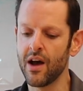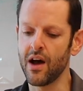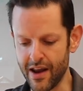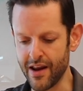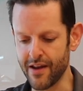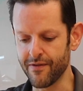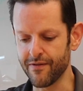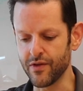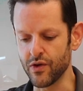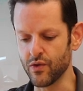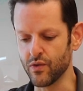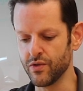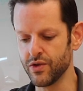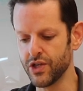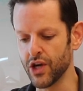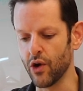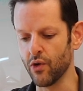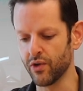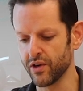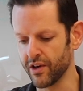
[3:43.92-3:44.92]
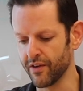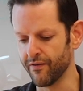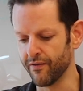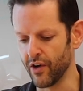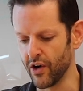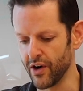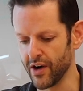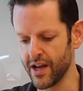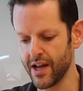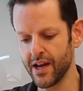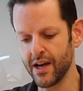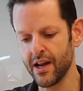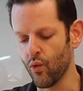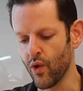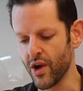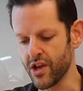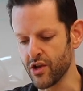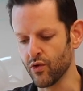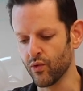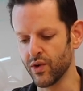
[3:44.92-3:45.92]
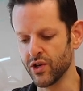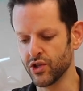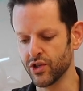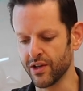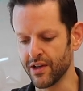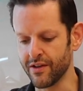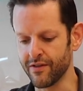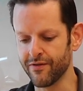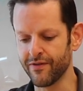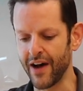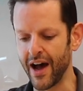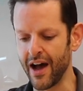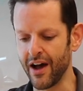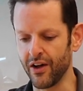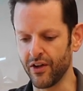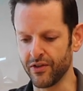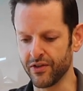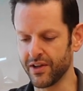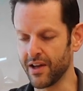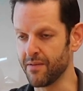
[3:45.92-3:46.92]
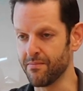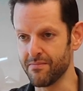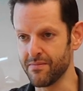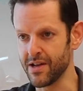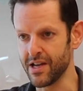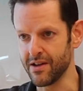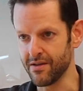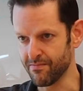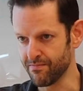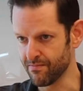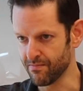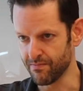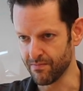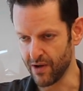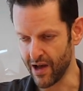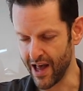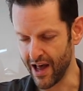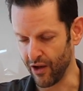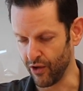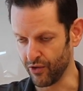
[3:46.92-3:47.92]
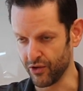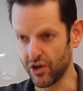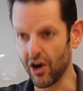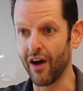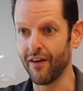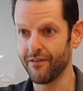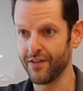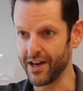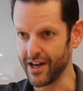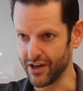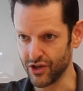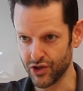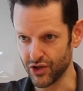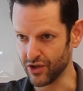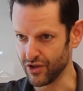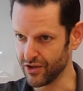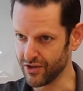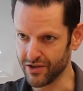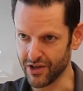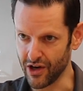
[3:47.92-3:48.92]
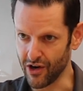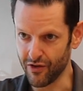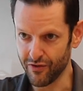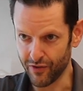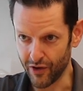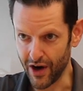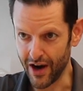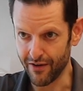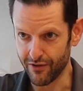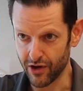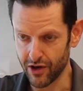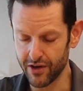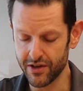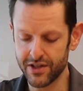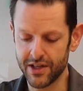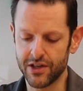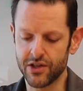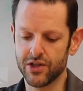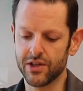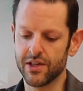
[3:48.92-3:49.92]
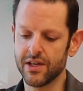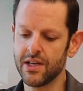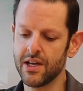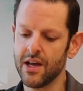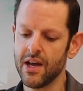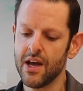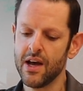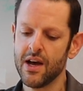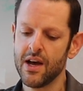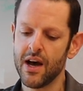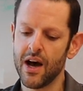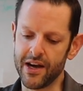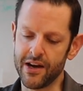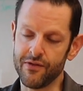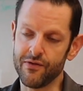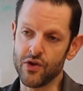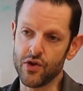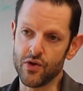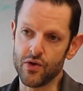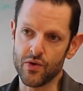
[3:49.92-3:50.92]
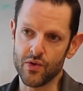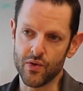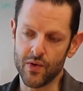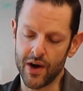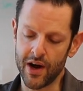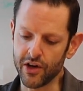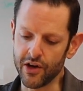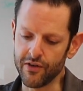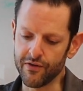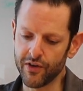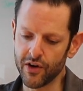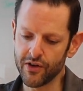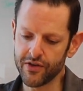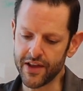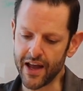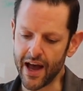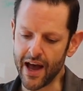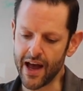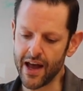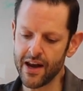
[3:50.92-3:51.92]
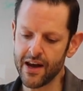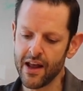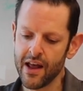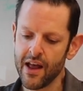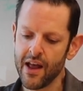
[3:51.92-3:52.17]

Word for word: and if you don't convert it what you originally filed can be held confidential you know forever essentially then if you convert that